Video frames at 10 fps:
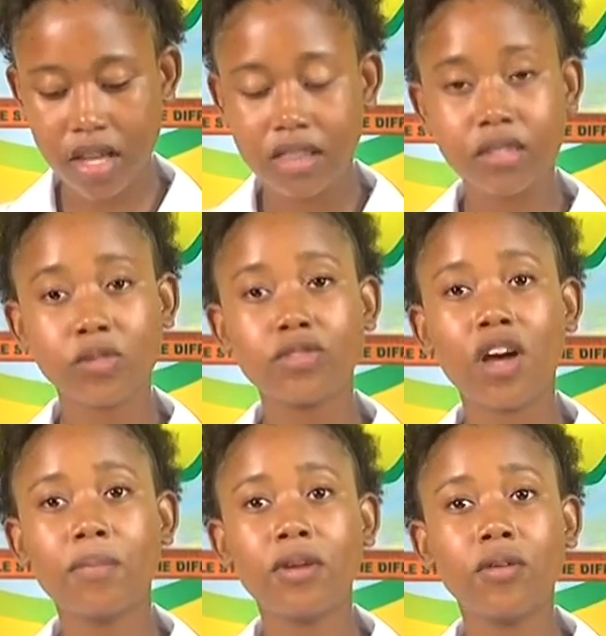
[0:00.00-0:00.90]
This will
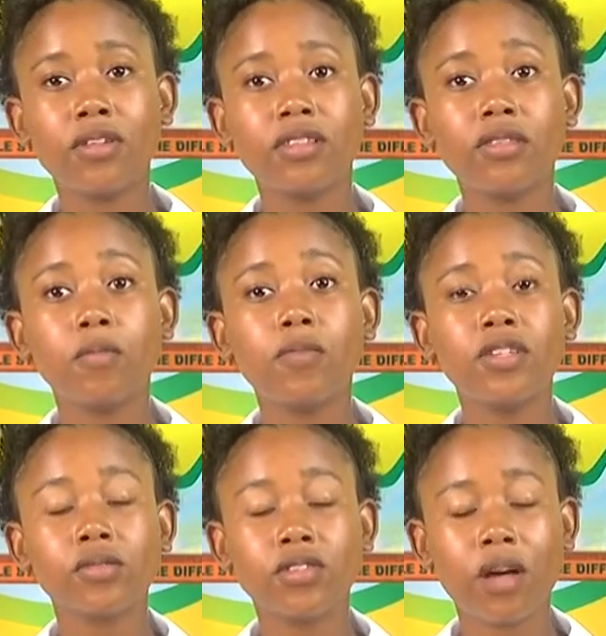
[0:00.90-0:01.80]
not be only
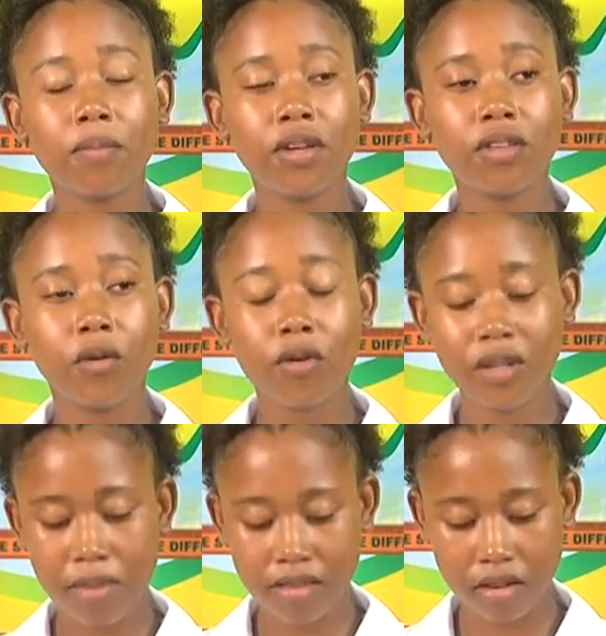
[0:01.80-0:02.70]
this will not be the only
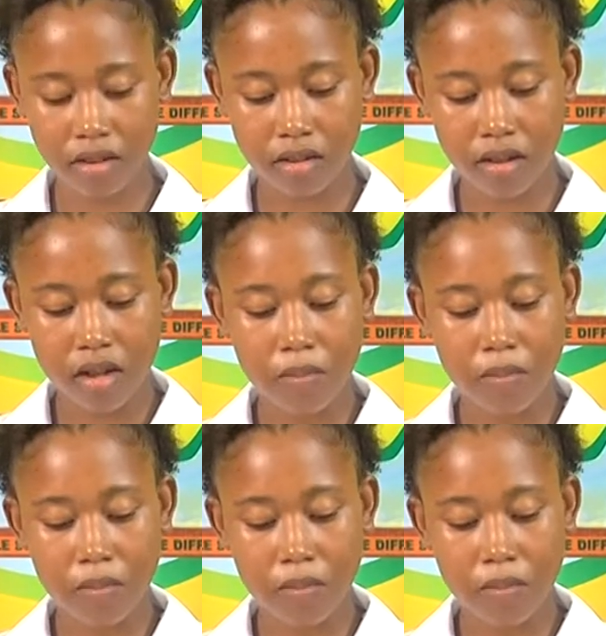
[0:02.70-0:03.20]
method,